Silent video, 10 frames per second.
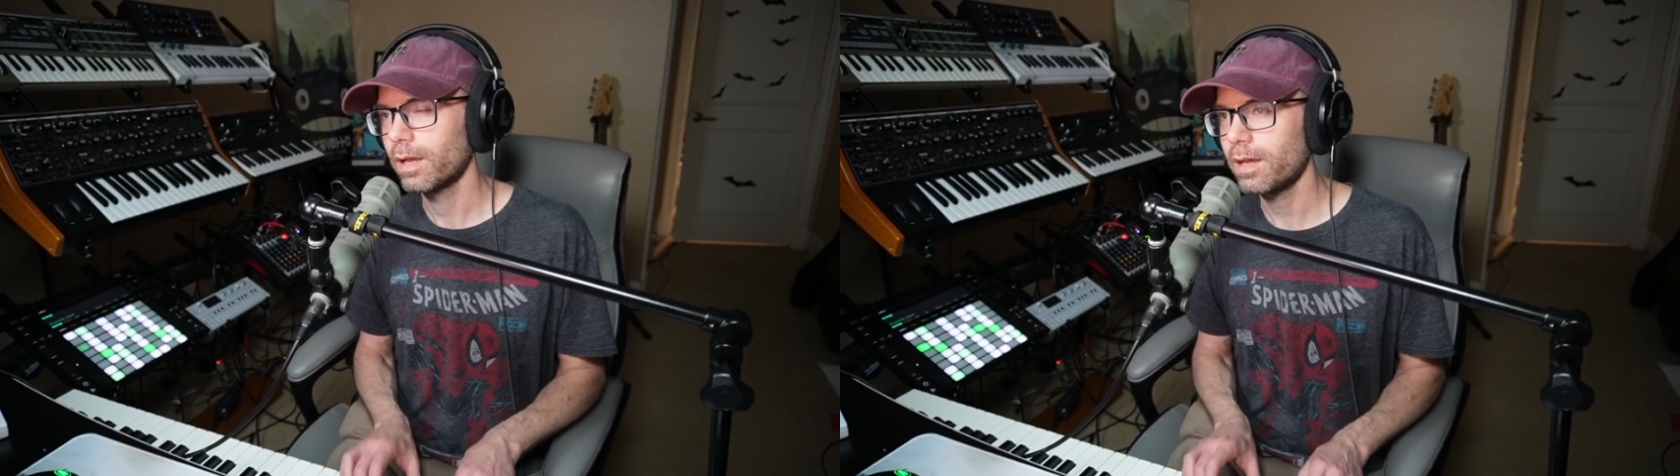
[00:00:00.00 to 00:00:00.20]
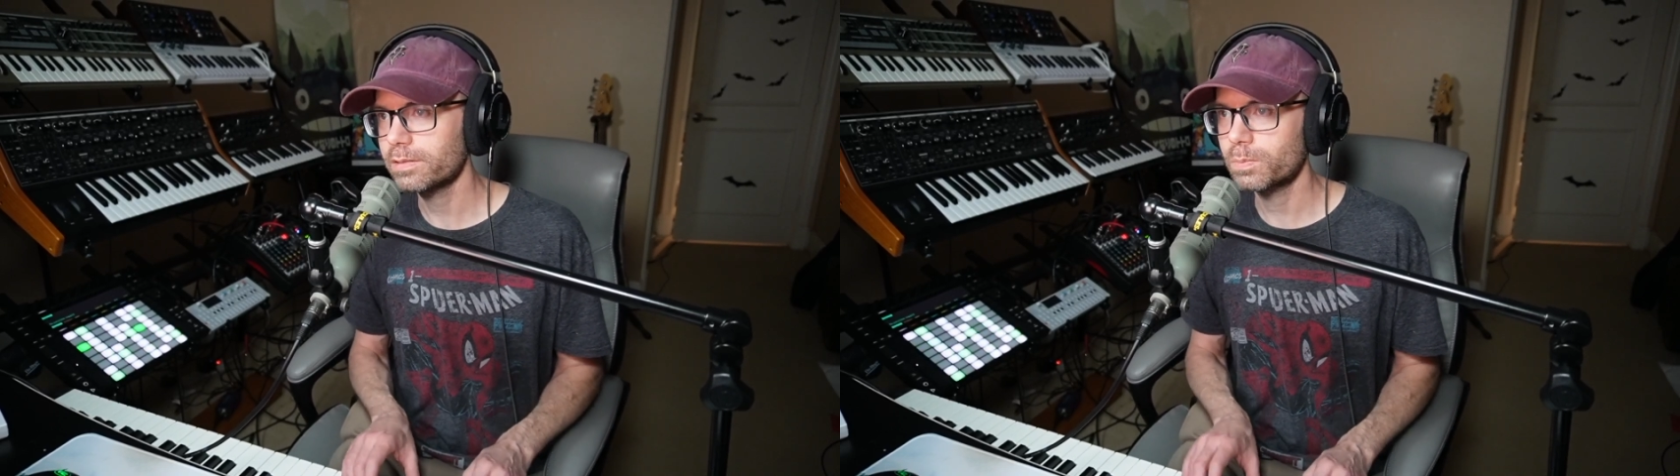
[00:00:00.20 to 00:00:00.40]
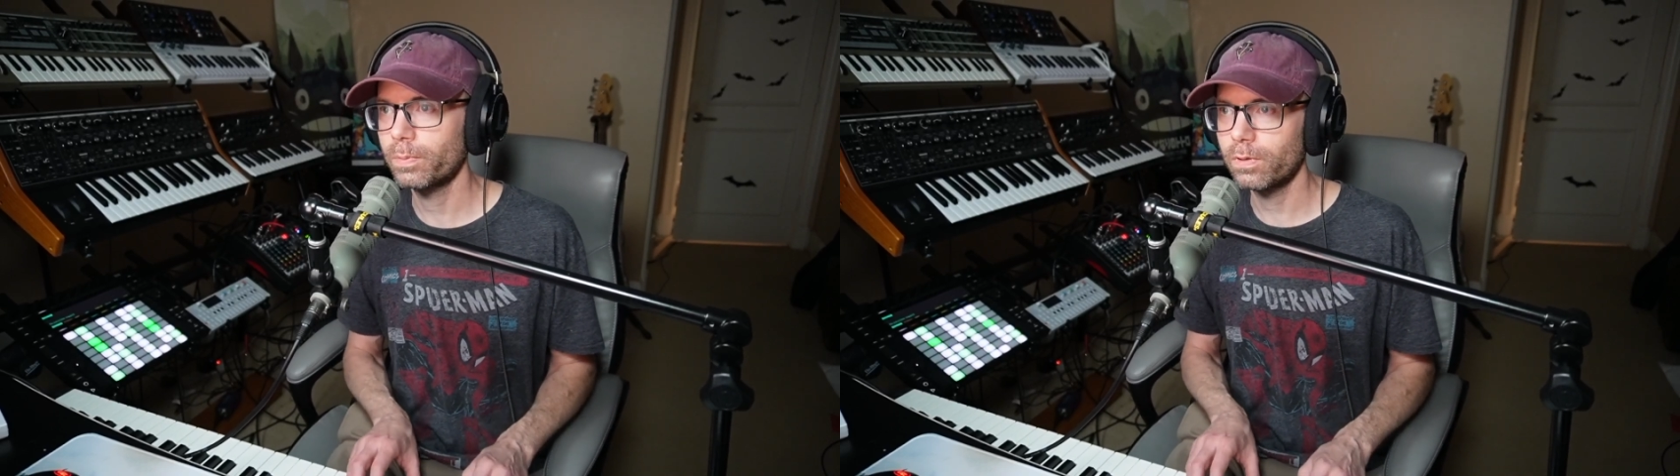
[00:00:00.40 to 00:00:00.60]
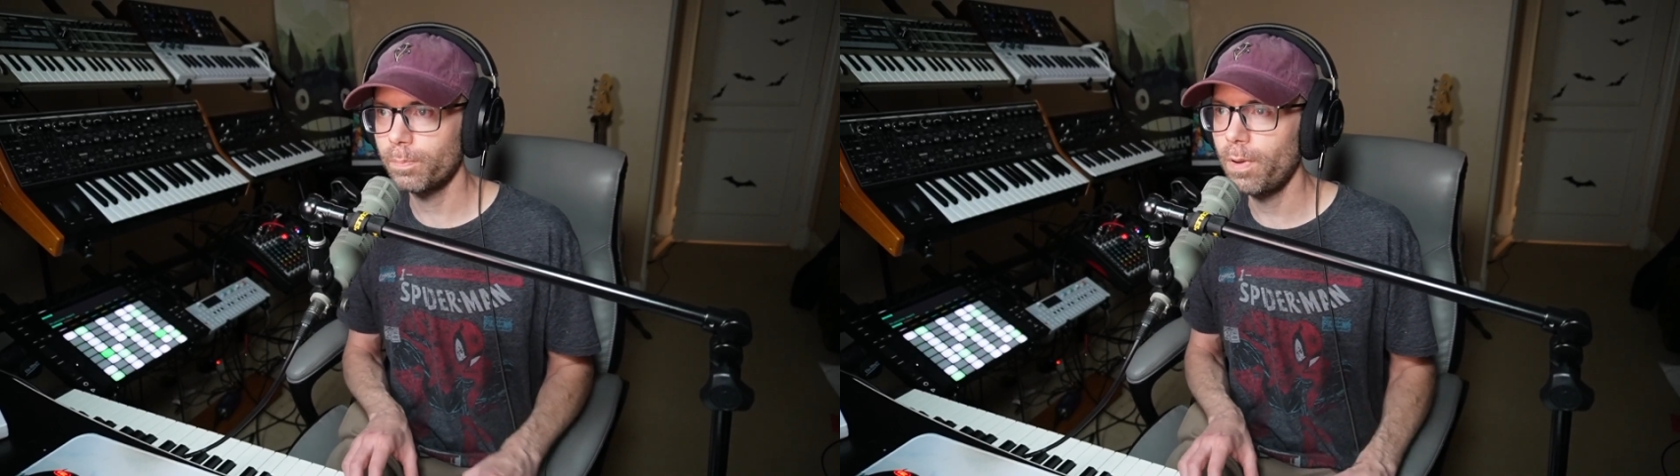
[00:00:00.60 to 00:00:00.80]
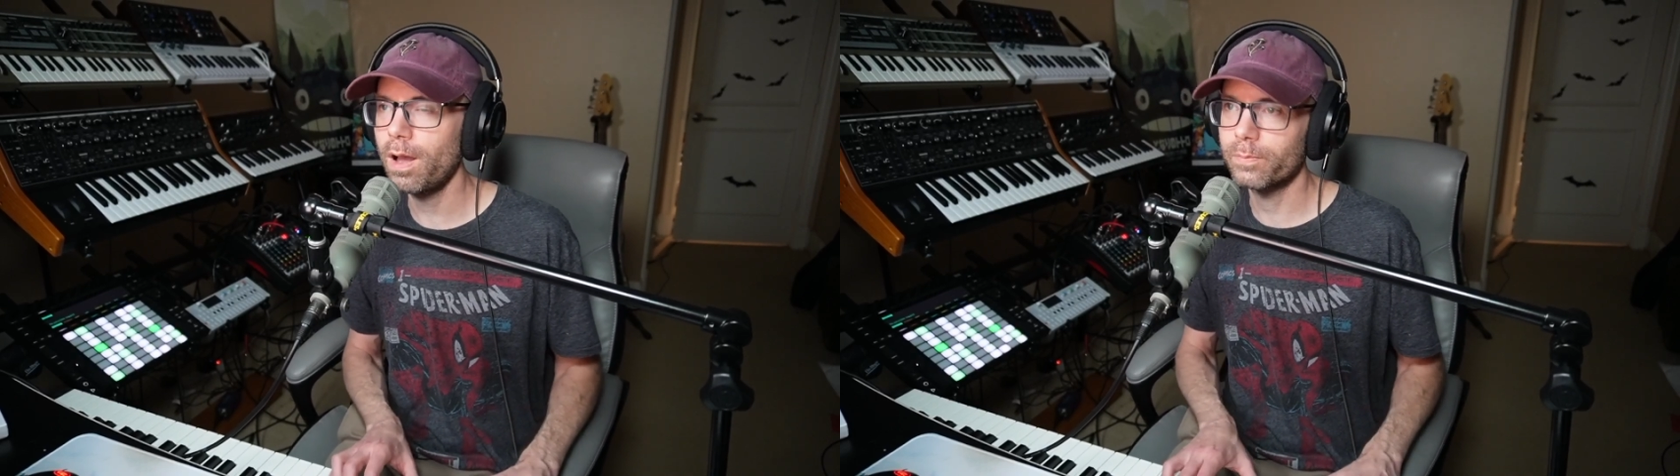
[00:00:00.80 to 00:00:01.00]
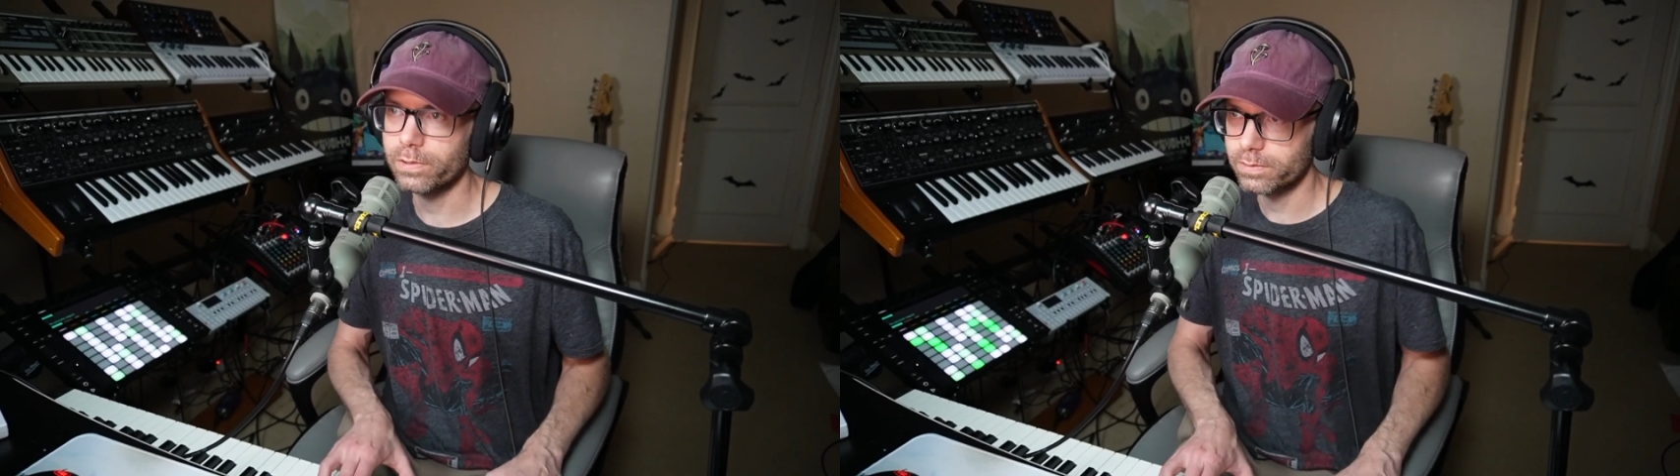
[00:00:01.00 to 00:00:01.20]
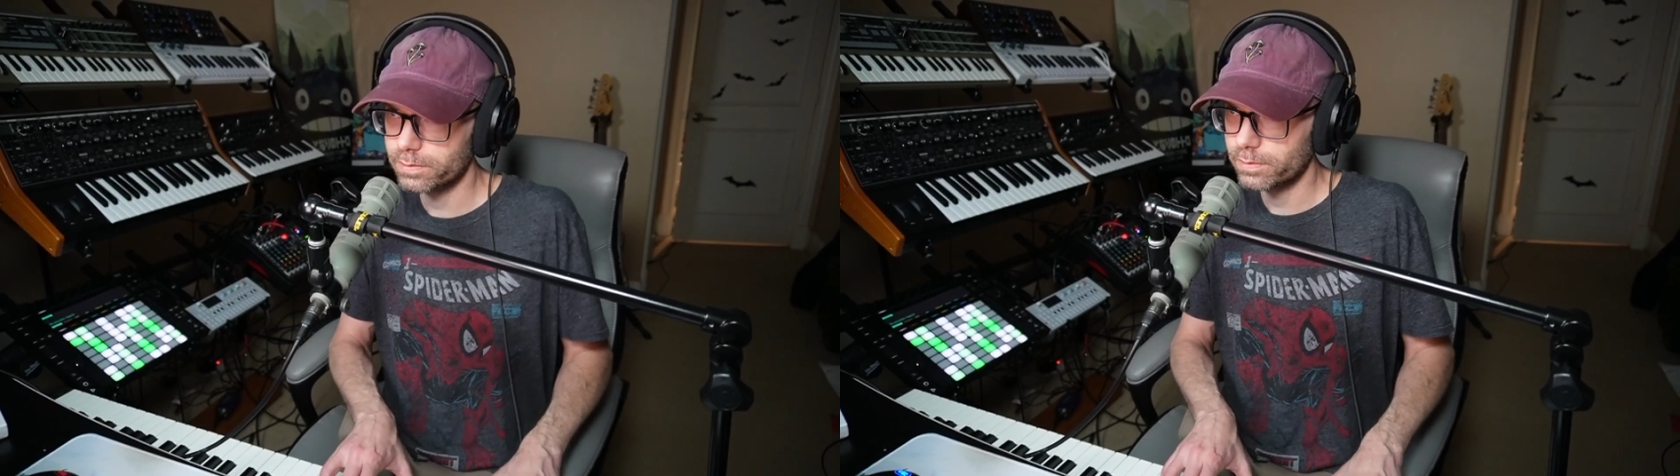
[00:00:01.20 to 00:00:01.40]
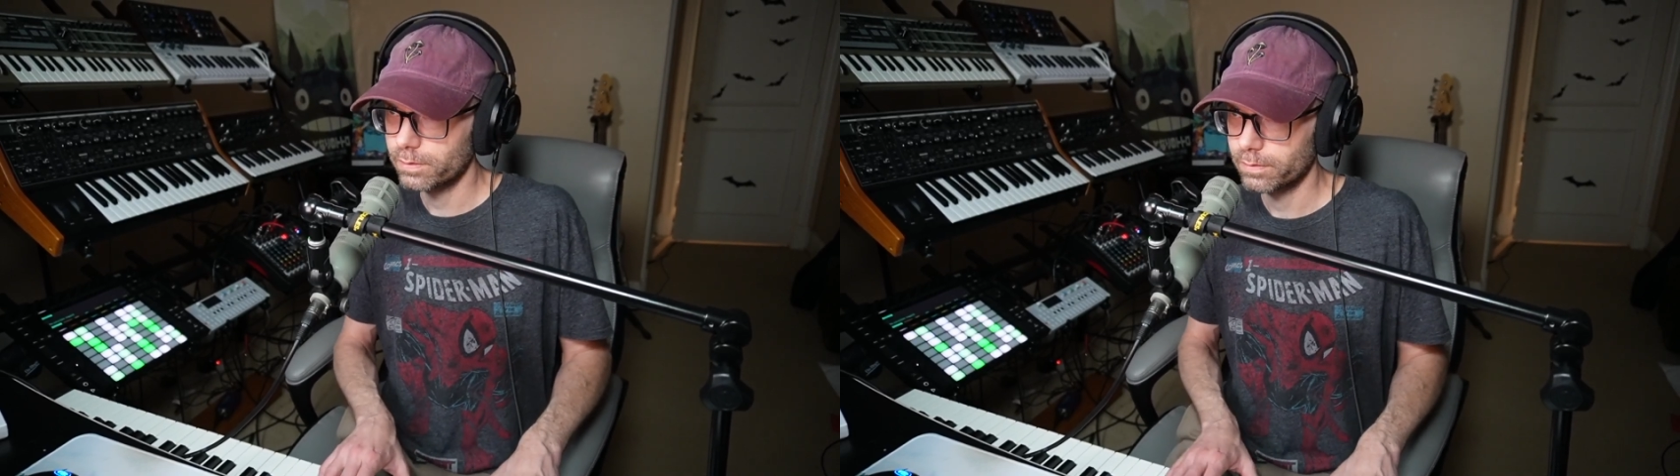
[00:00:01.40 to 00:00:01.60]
hospital bombers.